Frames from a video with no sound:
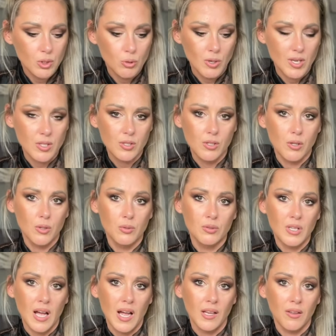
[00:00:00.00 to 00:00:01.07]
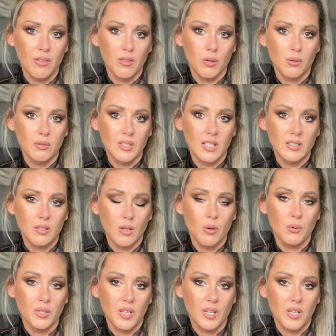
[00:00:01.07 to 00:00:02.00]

trench coat, I thought that, oh